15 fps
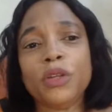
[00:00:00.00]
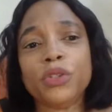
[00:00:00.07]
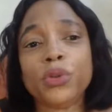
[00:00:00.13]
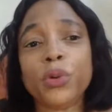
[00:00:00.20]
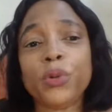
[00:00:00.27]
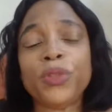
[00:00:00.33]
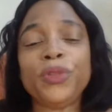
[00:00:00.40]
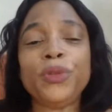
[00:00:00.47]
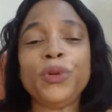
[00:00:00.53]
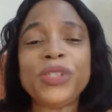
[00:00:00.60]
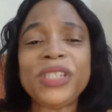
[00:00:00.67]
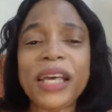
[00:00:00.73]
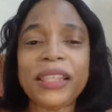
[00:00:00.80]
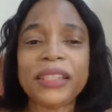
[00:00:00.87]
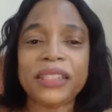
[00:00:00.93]
So
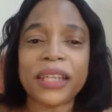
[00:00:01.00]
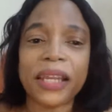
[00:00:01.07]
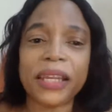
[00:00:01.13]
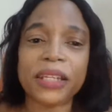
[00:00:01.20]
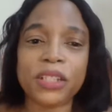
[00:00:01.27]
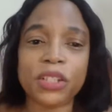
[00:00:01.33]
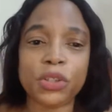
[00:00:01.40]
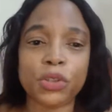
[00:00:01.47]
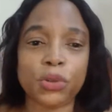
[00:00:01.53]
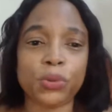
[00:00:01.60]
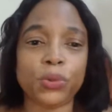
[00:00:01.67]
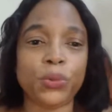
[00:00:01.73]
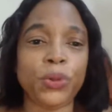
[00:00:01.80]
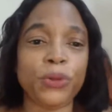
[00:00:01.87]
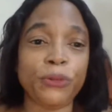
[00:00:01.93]
those are the
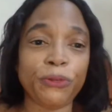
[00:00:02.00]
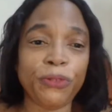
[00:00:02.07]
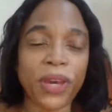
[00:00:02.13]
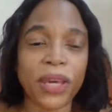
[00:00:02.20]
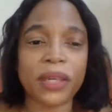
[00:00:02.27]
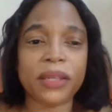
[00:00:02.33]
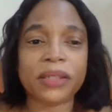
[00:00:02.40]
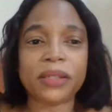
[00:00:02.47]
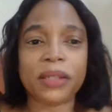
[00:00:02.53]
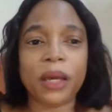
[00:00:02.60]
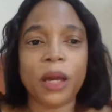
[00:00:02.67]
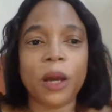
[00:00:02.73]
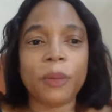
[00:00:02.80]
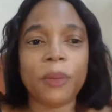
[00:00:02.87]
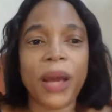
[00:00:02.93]
challenges we face.
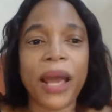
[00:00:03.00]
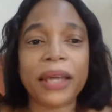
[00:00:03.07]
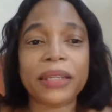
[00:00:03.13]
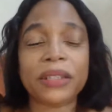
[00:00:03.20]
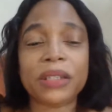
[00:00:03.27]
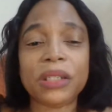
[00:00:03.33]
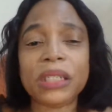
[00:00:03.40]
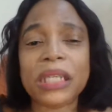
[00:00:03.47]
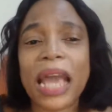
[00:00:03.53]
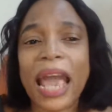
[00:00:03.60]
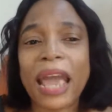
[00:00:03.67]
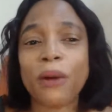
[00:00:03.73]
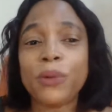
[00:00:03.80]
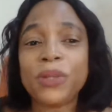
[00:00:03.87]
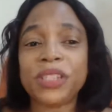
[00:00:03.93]
And
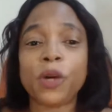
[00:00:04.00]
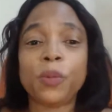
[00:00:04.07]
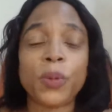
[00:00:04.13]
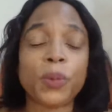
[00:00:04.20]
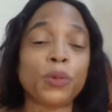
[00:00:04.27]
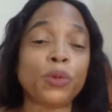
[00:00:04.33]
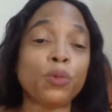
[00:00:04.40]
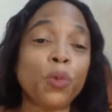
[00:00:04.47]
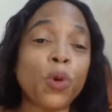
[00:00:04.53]
I always tell people,